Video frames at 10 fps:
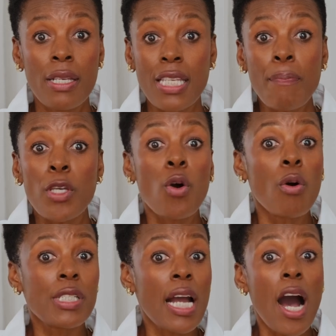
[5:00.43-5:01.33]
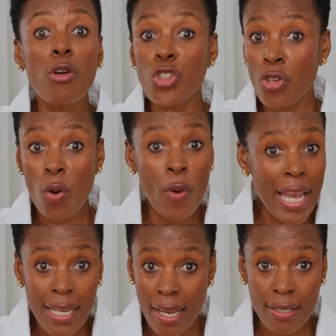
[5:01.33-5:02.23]
something called cultural
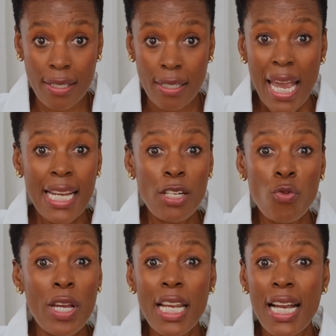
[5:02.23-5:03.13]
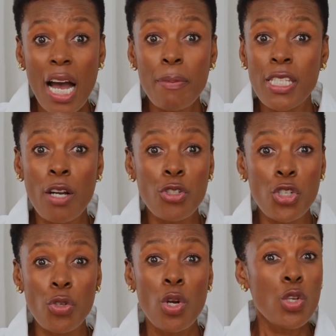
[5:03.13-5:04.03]
awareness, and it really comes down
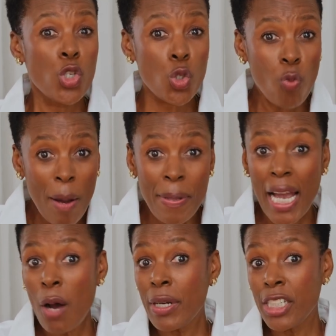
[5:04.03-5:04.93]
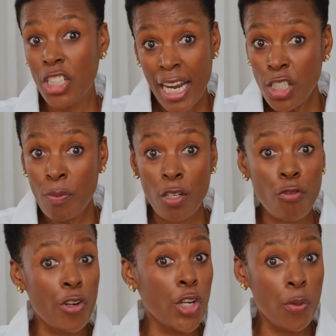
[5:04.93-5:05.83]
to swapping our judgment
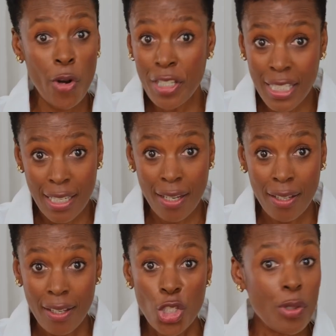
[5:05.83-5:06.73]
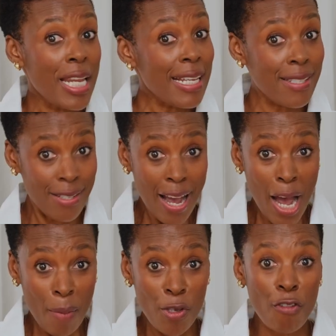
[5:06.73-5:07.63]
for curiosity. So next
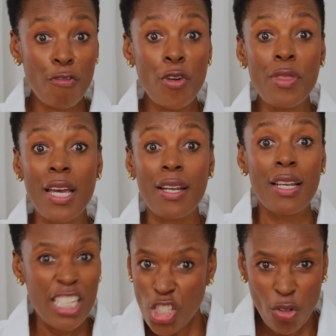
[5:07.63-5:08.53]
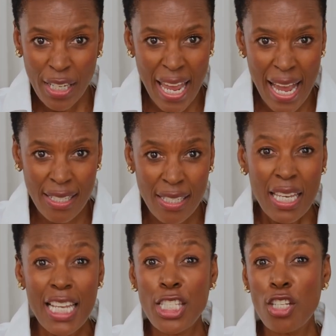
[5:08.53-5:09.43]
time you feel that disconnect,
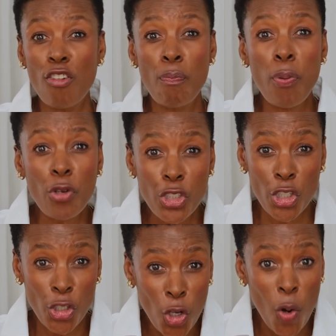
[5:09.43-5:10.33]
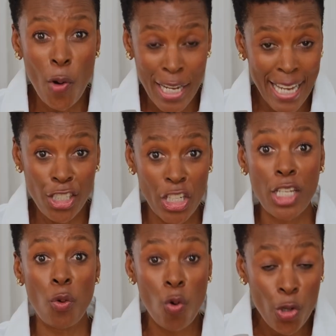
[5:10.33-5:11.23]
instead of pushing your own
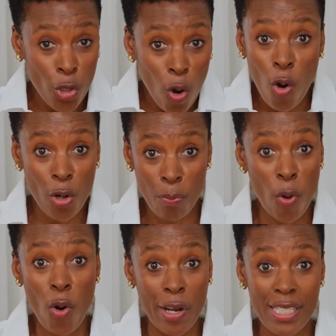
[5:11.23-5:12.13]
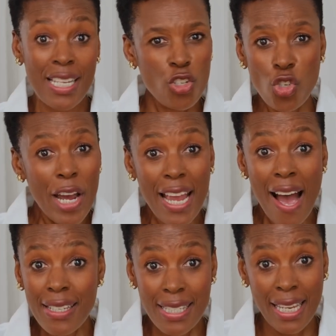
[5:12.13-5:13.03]
agenda or your own point, try
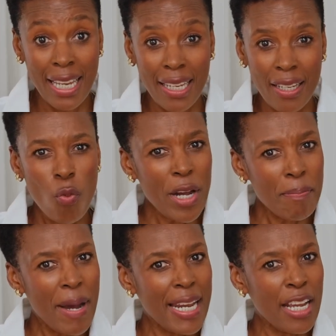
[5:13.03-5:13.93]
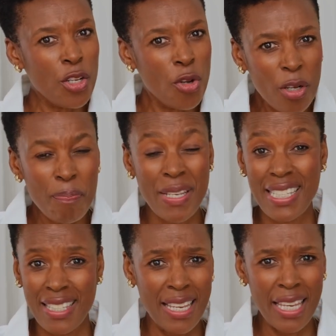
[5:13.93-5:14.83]
asking, what might I not be
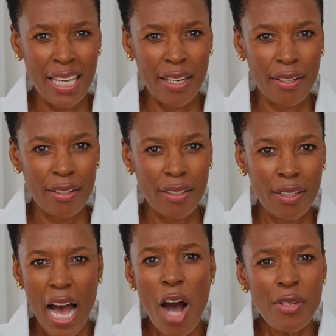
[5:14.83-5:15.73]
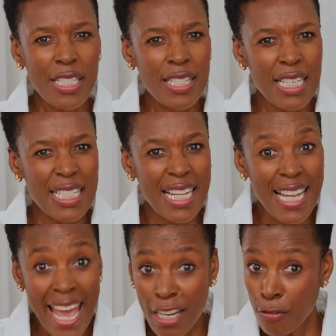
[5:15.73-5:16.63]
seeing here? How does this
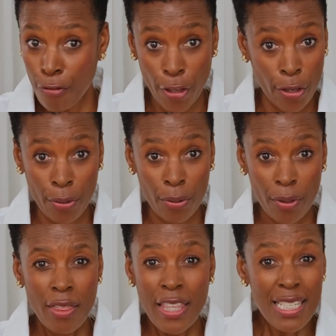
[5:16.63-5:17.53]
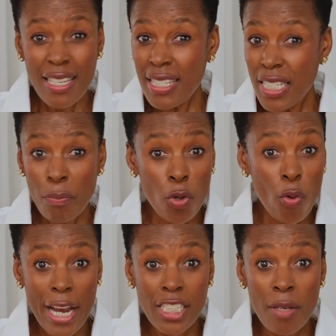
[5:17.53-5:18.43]
land for you? These are simple
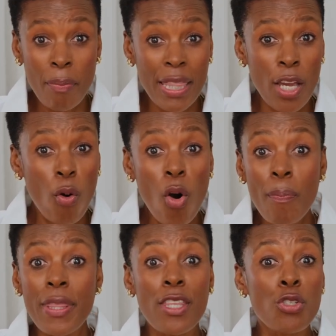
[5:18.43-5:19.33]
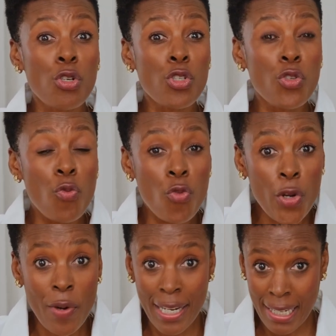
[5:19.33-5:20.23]
questions, but they open the door to
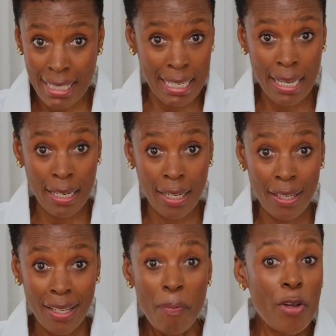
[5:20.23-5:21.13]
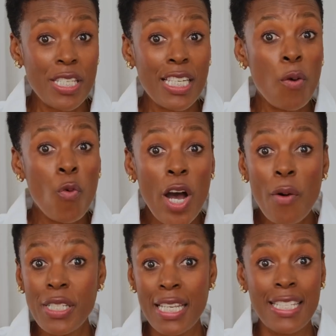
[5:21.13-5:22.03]
real understanding. Because in a
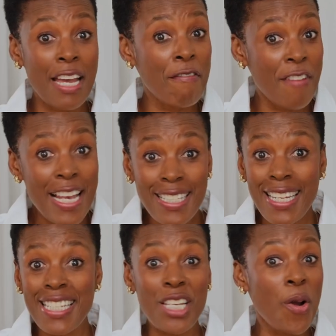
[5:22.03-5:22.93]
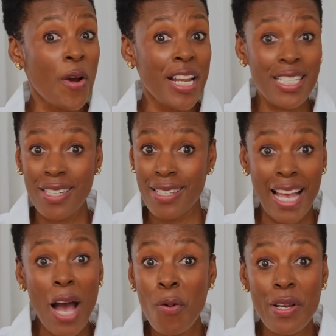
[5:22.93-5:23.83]
world as diverse and interconnected as
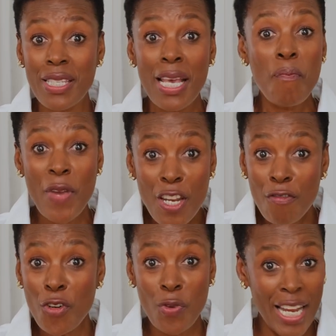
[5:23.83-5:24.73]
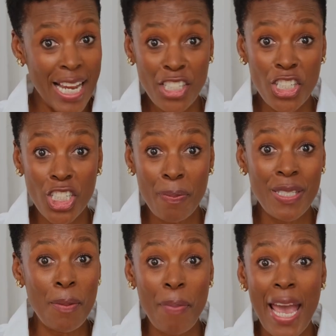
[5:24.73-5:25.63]
ours, meaningful relationships
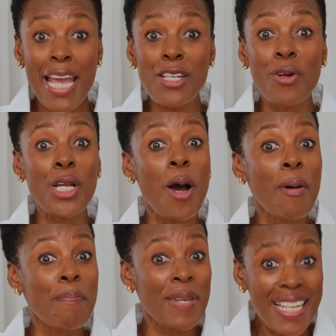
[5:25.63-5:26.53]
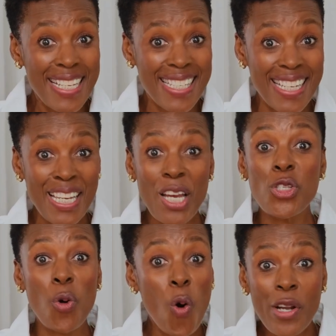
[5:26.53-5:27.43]
depend on our ability
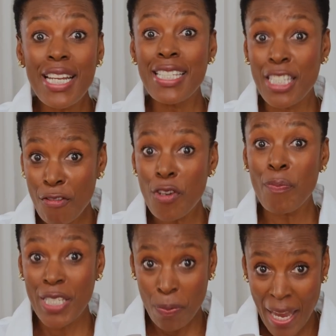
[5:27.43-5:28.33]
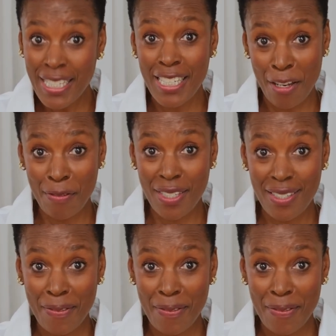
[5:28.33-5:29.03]
to honor different perspectives.